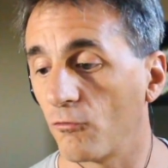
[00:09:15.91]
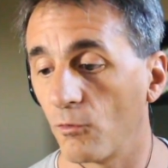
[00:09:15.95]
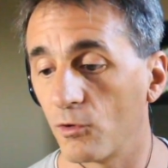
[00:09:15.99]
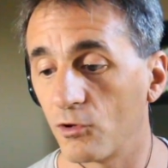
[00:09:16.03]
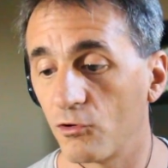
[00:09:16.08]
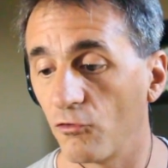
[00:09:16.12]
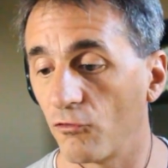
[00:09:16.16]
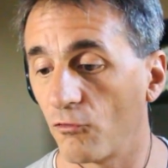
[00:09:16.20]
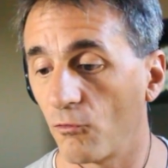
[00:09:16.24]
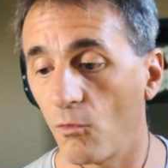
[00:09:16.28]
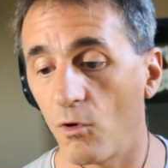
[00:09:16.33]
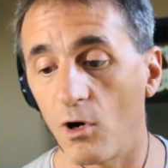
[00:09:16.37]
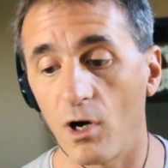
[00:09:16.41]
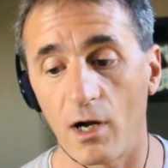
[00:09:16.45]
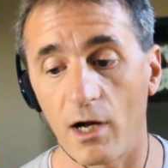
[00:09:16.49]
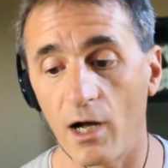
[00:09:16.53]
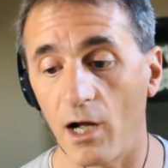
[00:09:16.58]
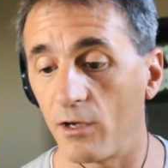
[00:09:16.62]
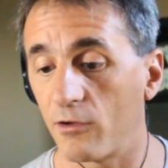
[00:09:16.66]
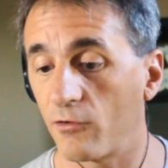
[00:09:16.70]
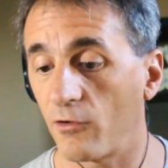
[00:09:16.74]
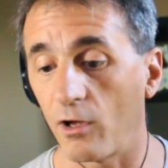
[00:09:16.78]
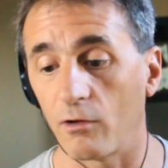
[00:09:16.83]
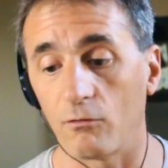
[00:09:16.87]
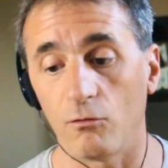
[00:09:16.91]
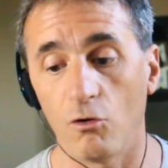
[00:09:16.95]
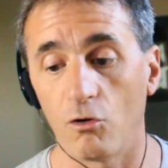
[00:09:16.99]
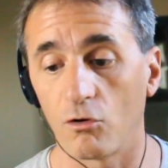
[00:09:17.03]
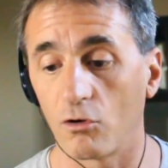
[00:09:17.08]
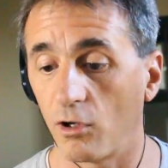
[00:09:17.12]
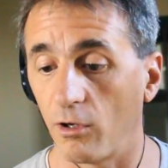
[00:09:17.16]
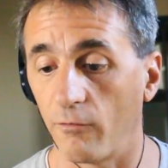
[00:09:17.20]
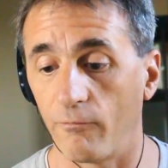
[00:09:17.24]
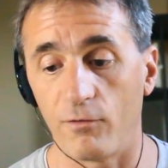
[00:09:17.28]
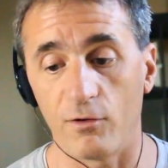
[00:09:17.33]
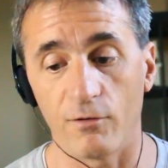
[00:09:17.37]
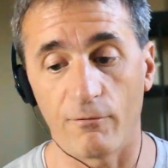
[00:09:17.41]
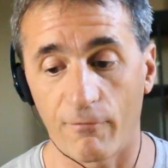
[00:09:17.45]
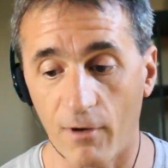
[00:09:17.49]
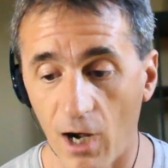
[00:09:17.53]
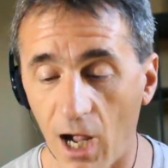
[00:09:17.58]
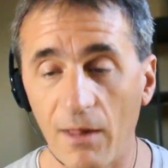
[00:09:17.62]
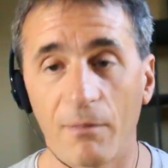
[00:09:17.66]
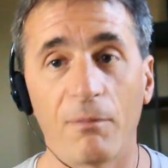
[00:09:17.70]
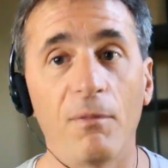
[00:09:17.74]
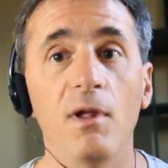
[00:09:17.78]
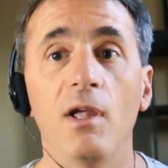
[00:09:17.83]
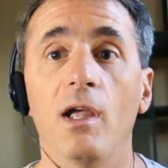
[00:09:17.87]
which is why I said, look, if you've
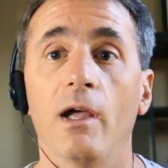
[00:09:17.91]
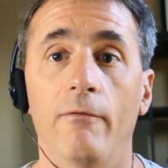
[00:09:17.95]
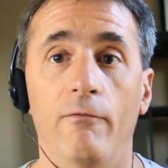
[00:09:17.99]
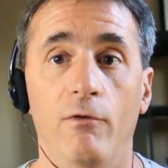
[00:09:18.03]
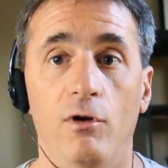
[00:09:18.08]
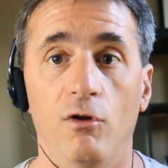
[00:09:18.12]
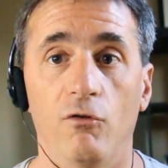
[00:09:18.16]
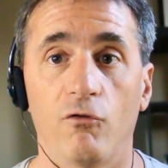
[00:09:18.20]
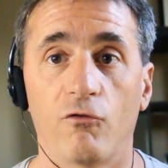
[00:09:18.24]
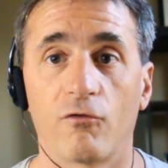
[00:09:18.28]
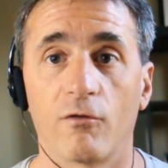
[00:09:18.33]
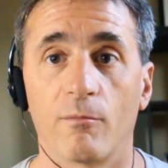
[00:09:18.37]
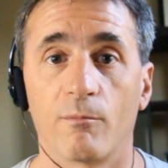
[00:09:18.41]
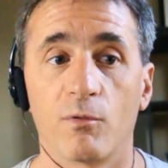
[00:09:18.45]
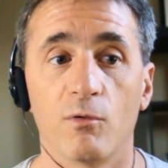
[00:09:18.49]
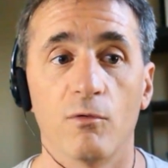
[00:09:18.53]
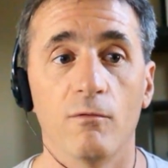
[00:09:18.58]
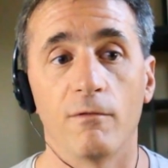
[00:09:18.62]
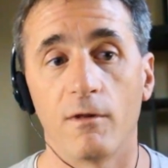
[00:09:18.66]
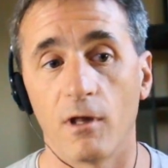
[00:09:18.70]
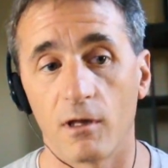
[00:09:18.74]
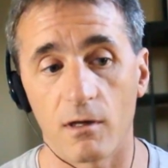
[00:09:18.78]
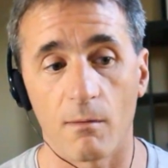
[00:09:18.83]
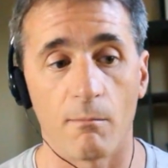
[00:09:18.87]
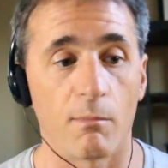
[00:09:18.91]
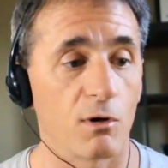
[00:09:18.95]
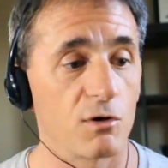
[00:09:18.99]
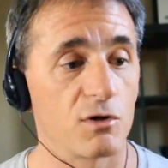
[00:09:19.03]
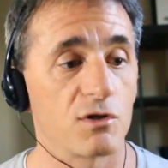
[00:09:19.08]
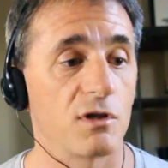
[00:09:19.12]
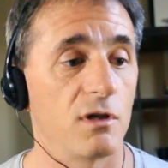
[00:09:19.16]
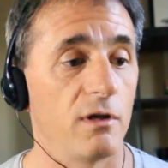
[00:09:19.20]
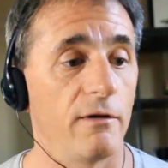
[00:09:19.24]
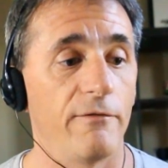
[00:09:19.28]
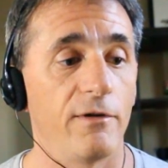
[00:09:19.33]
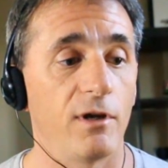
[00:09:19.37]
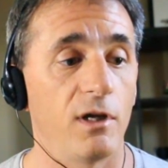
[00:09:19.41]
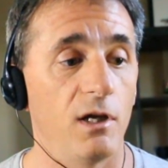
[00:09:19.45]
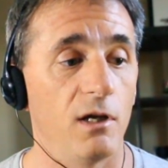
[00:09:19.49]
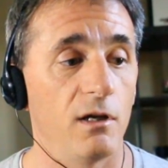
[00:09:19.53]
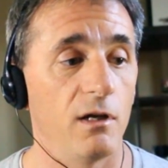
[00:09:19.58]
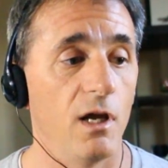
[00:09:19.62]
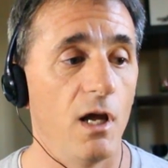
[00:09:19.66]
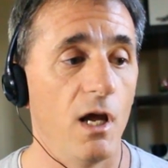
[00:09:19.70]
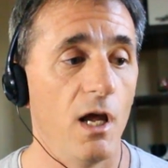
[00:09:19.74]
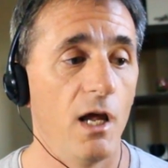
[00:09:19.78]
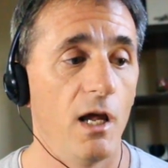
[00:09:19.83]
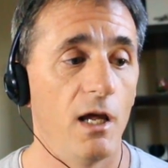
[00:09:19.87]
got the evidence to prove that the birth
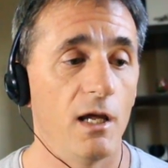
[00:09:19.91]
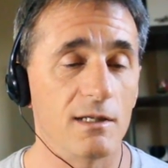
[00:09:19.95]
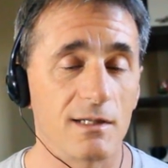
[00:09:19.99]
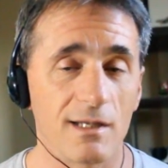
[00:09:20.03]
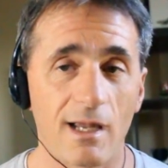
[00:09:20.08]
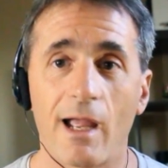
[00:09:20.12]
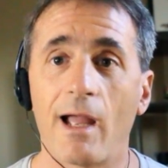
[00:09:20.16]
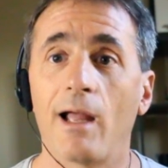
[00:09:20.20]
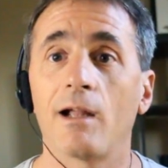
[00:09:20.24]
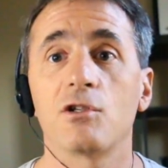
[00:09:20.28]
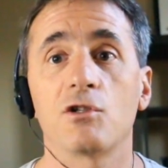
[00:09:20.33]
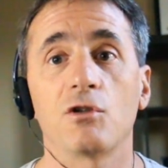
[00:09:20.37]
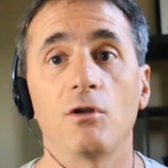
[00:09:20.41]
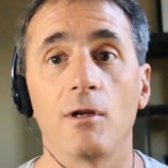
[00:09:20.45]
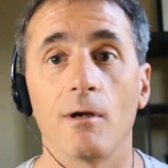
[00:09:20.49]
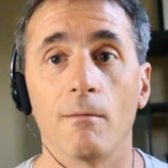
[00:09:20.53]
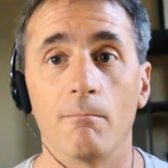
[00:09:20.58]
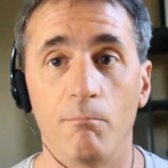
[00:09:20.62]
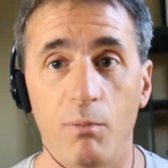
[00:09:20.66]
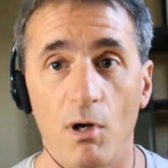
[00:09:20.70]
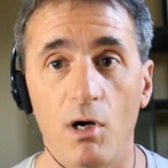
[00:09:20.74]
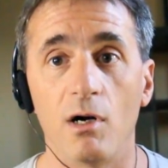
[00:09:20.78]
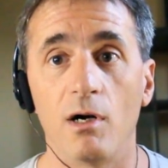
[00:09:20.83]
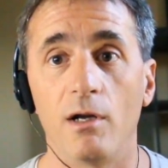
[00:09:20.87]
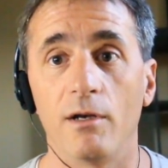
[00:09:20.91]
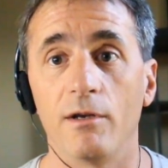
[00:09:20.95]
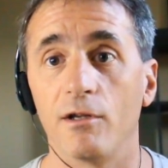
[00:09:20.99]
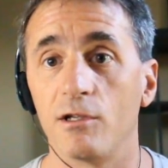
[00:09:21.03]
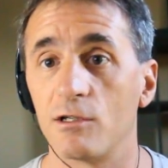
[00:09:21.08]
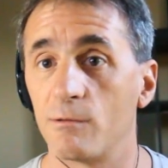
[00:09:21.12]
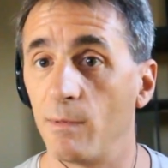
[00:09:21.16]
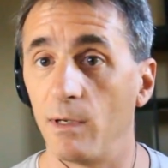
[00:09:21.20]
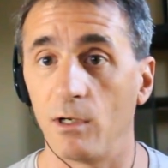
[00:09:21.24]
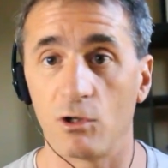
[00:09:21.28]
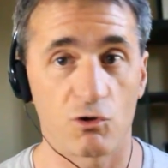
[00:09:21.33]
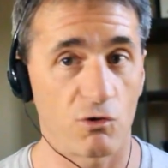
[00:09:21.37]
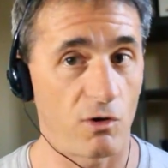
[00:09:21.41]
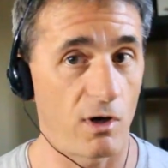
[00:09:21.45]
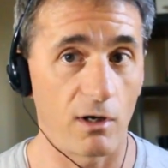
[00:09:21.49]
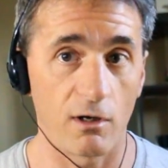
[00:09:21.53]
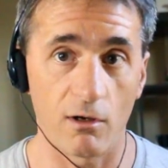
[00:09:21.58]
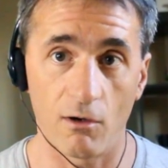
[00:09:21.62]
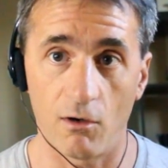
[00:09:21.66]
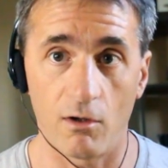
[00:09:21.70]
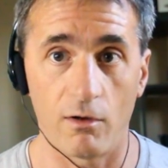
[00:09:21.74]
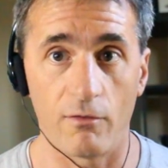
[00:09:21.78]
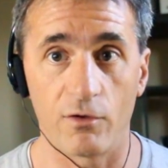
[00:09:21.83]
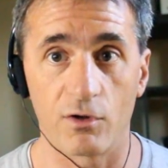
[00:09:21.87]
certificate is actually a bond and is being traded
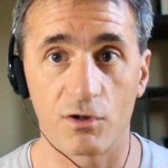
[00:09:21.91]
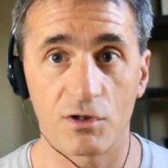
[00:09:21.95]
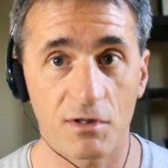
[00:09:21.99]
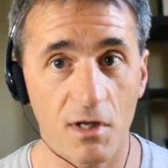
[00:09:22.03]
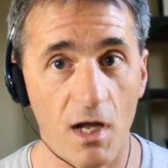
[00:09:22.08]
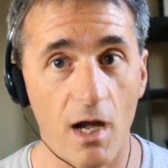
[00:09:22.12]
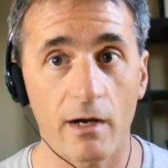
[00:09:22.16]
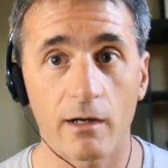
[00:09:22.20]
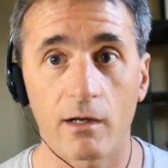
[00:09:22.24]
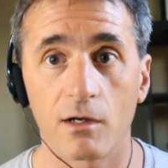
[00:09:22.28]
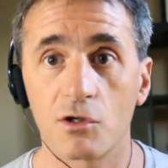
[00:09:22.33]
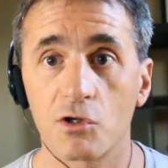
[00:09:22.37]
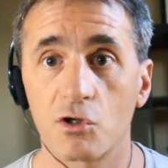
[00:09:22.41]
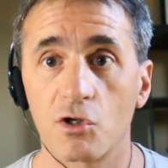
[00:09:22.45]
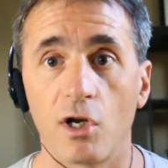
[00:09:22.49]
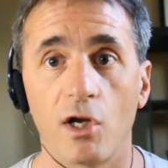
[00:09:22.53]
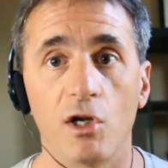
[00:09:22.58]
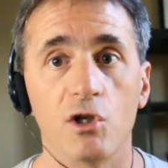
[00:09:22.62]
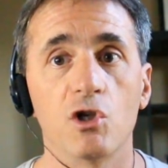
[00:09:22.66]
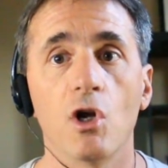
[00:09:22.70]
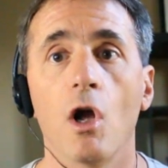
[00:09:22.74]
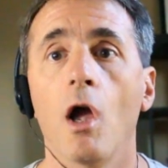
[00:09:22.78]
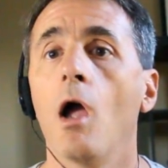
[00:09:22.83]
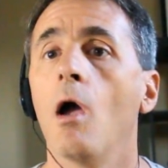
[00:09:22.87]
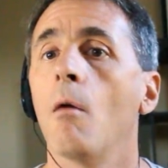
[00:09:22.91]
on the stock exchange,